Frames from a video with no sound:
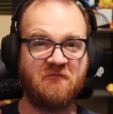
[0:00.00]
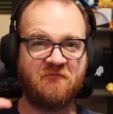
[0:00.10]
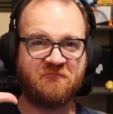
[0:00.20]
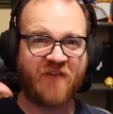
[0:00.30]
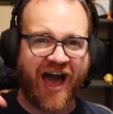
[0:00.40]

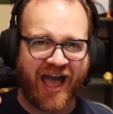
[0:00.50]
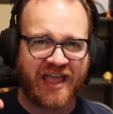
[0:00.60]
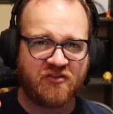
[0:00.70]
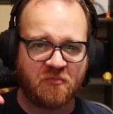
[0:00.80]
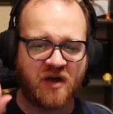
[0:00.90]

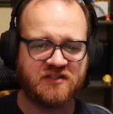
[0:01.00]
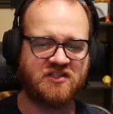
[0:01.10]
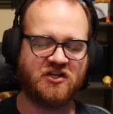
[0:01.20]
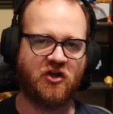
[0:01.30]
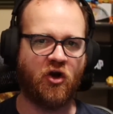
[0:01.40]
5
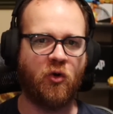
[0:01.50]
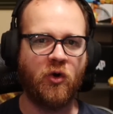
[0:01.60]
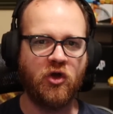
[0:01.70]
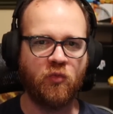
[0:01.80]
months ago